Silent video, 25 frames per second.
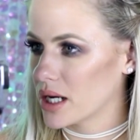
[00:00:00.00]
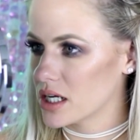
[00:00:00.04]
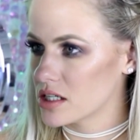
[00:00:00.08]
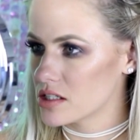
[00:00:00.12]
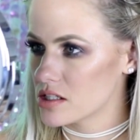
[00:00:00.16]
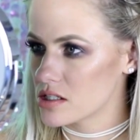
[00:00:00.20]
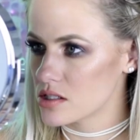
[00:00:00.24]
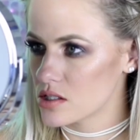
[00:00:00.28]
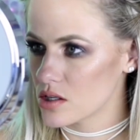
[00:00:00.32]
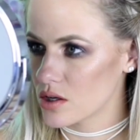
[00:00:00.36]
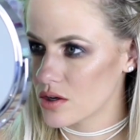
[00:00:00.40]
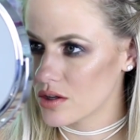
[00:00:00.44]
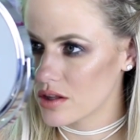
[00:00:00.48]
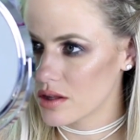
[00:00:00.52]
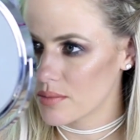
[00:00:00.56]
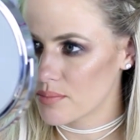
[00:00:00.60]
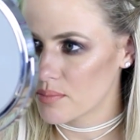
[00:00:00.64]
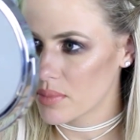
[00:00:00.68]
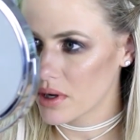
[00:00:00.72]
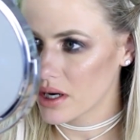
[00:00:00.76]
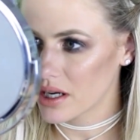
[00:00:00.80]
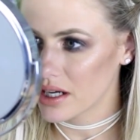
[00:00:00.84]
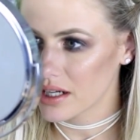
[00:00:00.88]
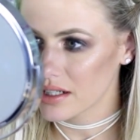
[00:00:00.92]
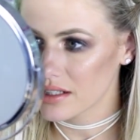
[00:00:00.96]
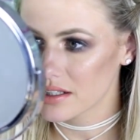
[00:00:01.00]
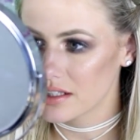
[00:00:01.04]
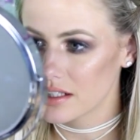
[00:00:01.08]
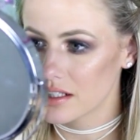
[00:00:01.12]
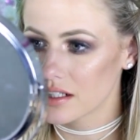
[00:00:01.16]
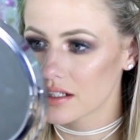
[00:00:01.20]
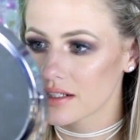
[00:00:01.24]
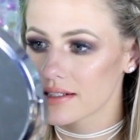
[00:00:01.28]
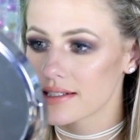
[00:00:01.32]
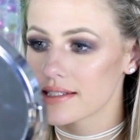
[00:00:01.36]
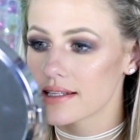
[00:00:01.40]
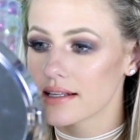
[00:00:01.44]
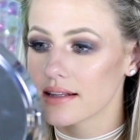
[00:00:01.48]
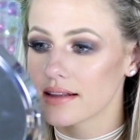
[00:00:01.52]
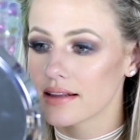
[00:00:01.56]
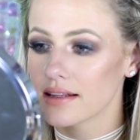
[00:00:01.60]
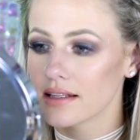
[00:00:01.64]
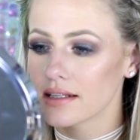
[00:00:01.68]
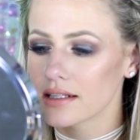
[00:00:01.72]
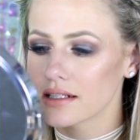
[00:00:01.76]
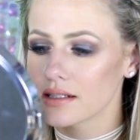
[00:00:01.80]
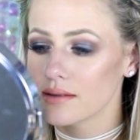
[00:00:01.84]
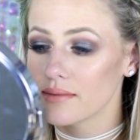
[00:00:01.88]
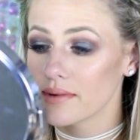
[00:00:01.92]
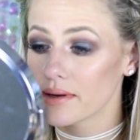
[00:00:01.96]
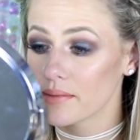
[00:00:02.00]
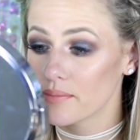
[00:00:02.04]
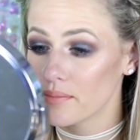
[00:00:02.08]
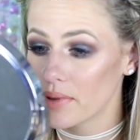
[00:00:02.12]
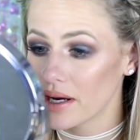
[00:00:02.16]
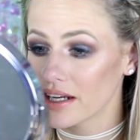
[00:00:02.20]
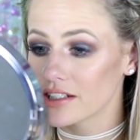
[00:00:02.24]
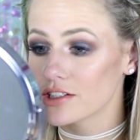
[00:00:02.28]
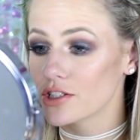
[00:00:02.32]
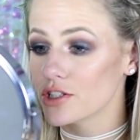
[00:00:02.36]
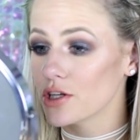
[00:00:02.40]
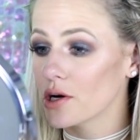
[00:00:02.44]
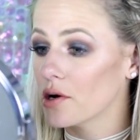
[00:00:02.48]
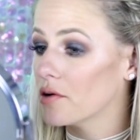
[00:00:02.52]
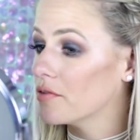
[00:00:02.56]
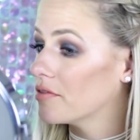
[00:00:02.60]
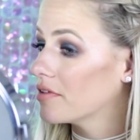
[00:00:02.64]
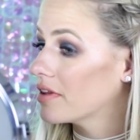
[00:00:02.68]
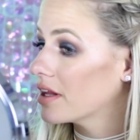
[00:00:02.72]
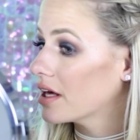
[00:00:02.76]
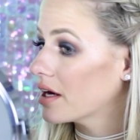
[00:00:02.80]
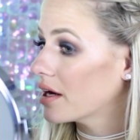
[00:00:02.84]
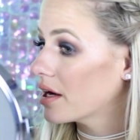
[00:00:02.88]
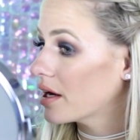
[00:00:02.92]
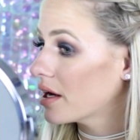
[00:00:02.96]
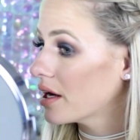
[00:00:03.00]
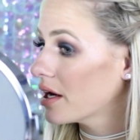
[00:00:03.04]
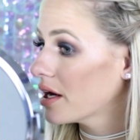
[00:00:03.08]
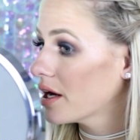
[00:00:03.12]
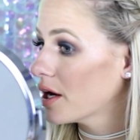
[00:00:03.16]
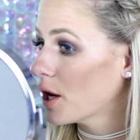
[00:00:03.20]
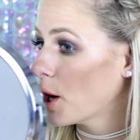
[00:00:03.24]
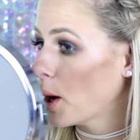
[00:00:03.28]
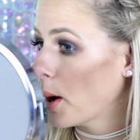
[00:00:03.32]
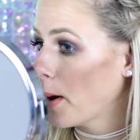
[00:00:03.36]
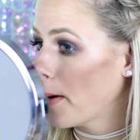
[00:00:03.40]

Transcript: So the product looks a little bit patchy over there.